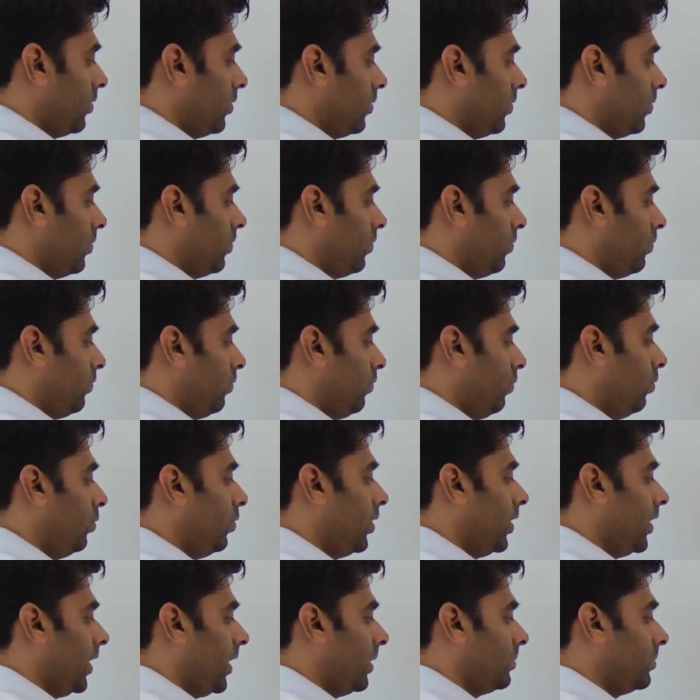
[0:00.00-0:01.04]
4
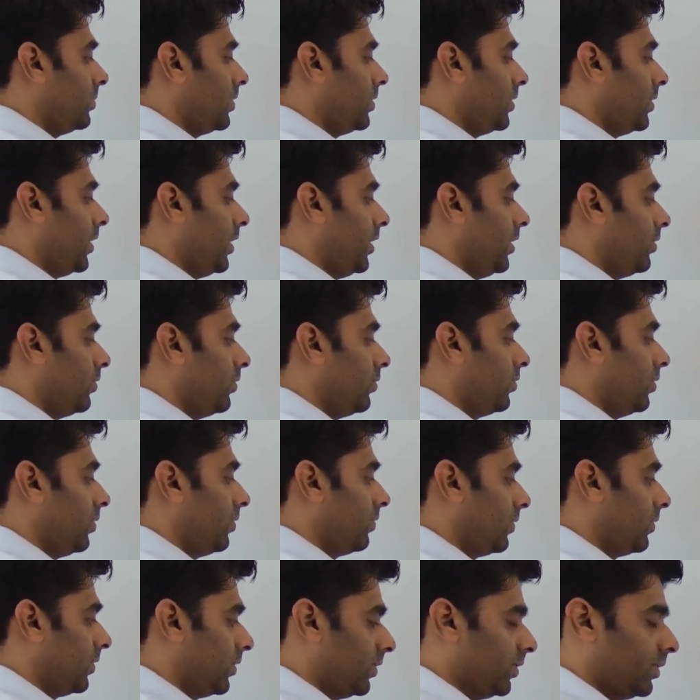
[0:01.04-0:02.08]
times the radius of
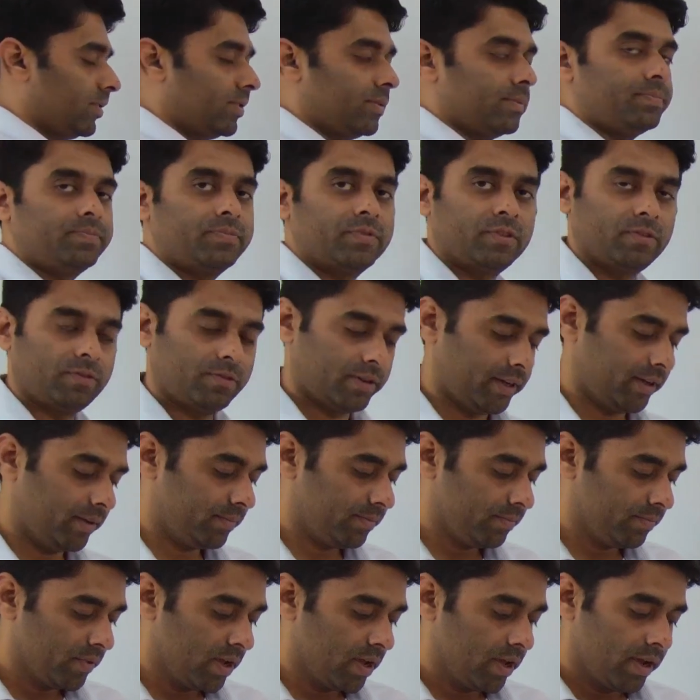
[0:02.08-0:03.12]
Earth. Fine.
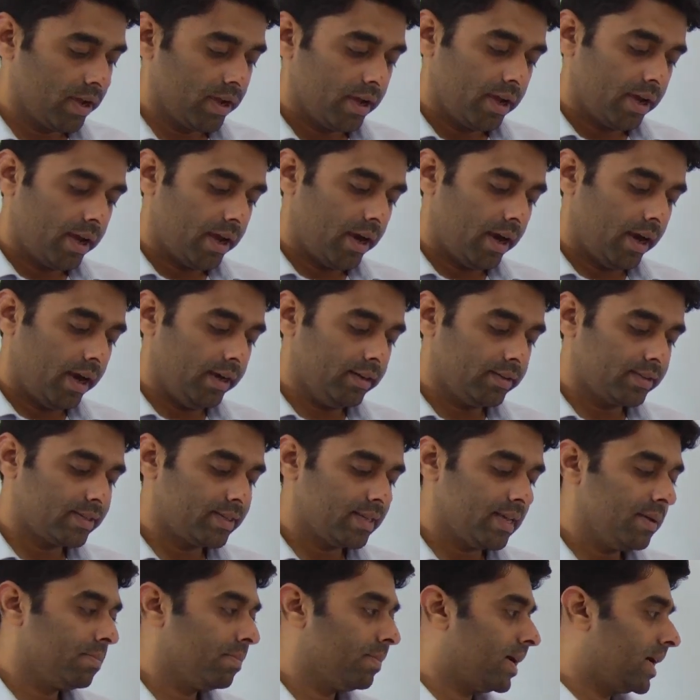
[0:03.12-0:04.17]
And
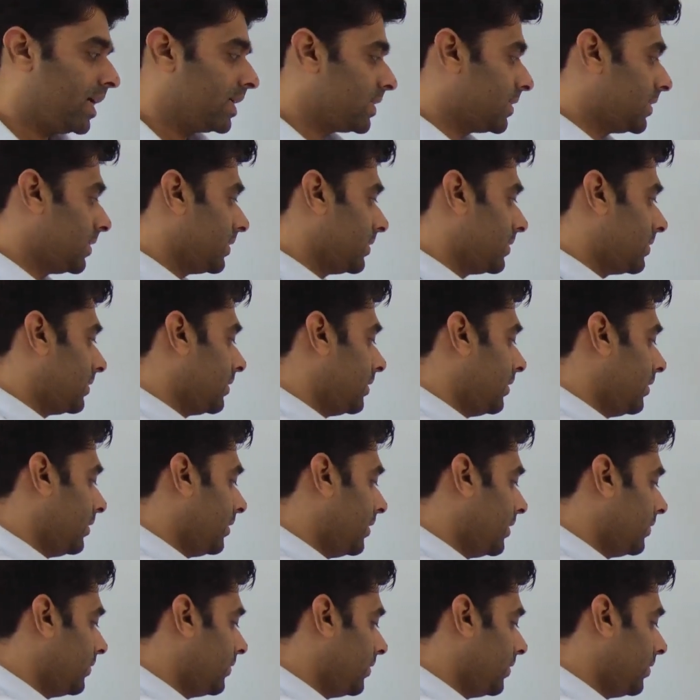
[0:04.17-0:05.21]
same mass density.
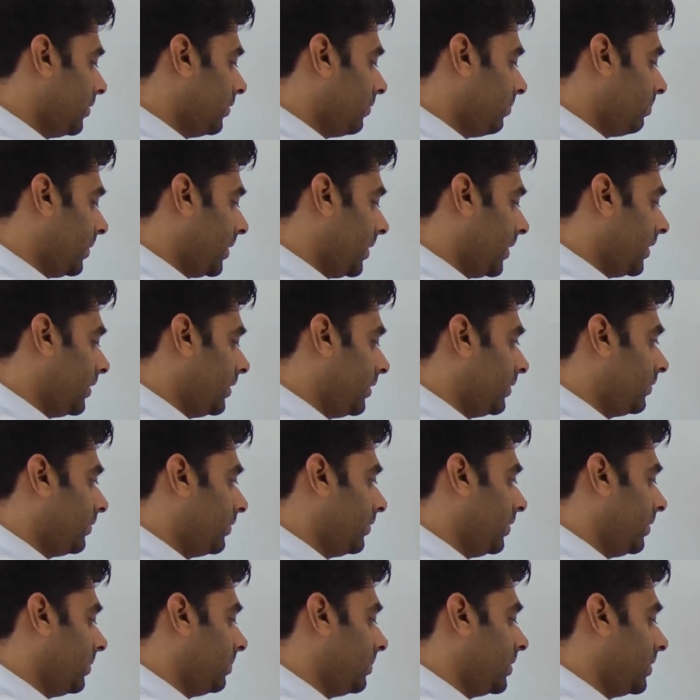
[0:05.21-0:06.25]
Density of planet is
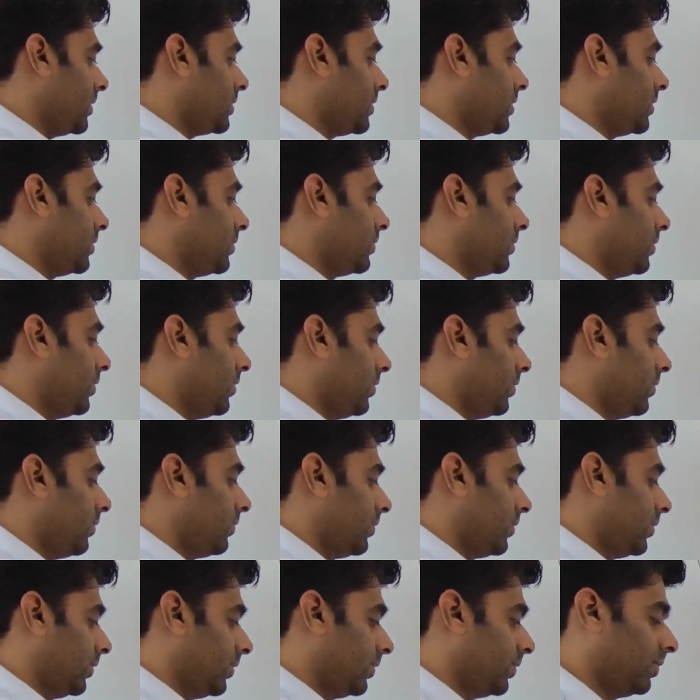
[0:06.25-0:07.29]
same as density of
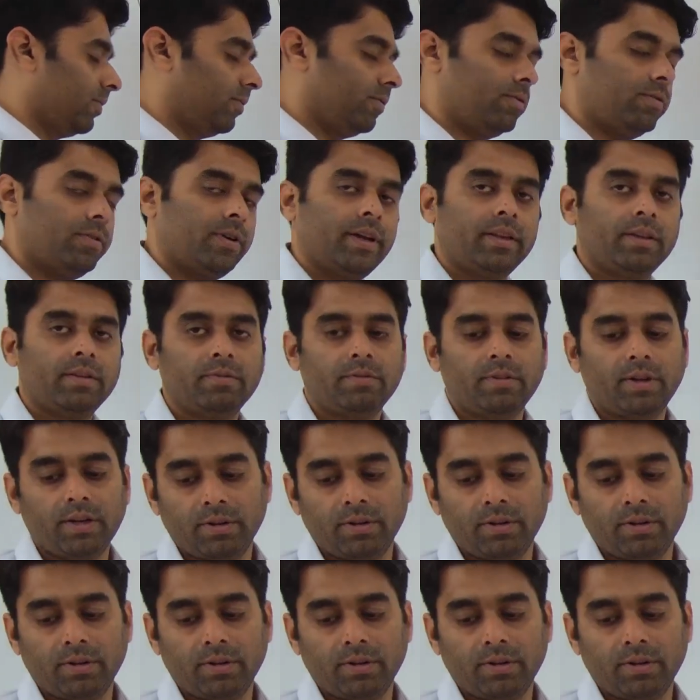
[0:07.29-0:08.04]
Earth. Fine, well and